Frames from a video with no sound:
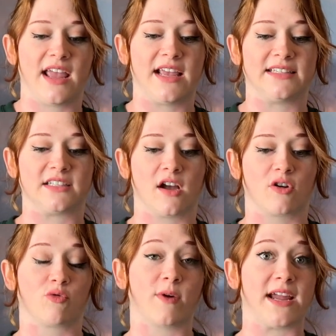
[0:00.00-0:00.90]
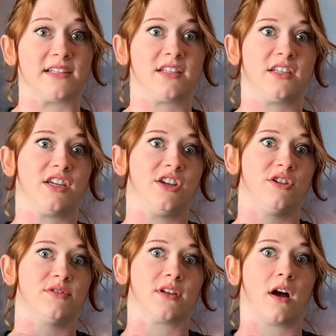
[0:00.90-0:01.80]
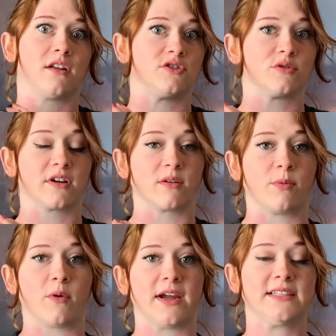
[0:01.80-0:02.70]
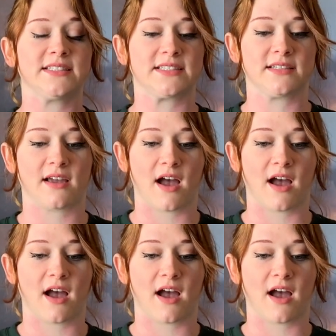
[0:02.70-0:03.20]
is great to use on trigger points,